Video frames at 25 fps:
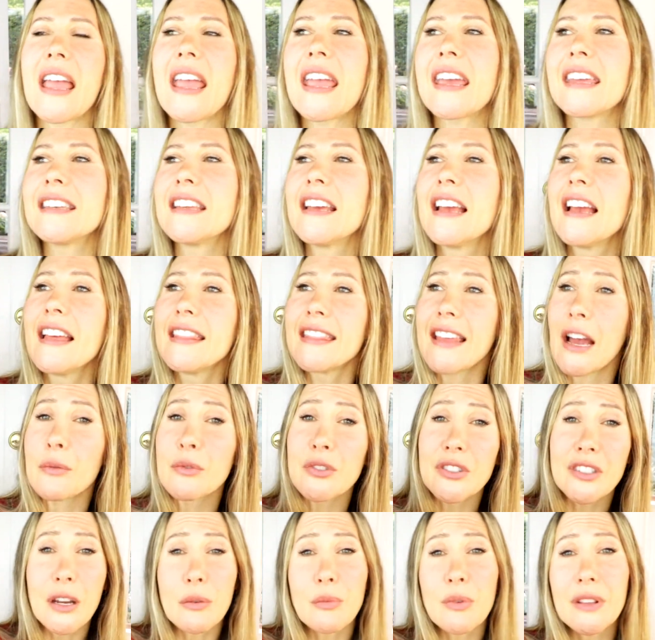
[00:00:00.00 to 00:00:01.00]
And that
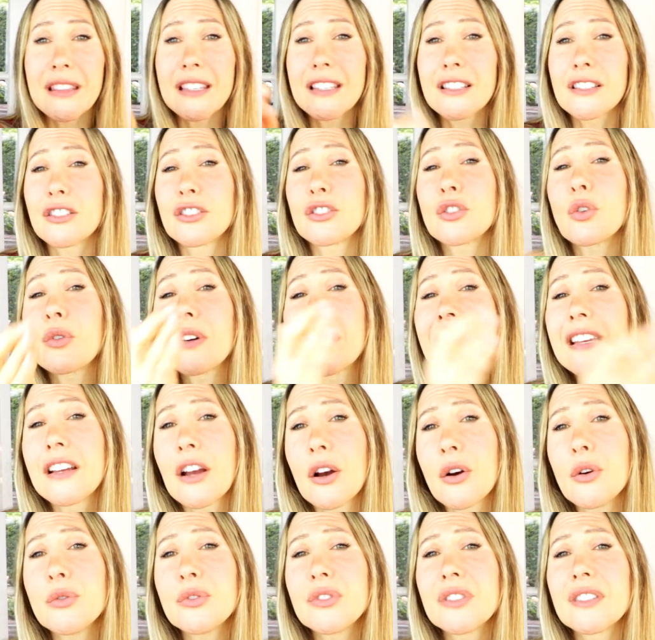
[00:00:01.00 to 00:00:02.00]
was done with the story
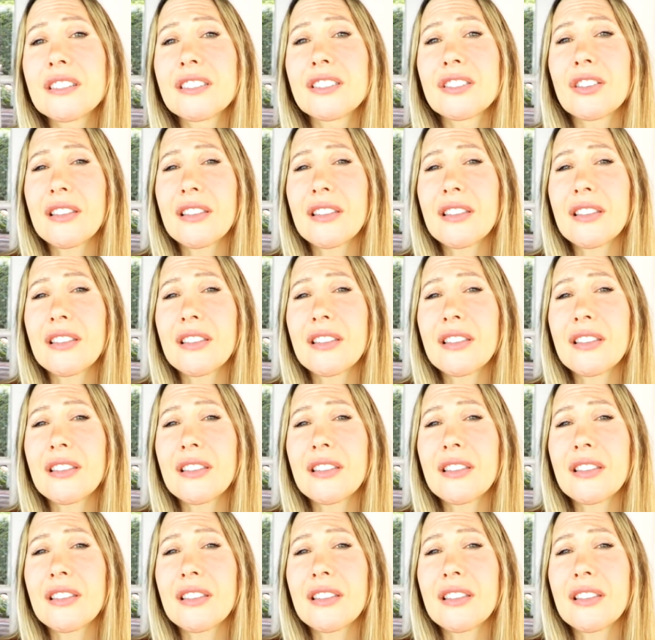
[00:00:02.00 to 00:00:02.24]
Ghost.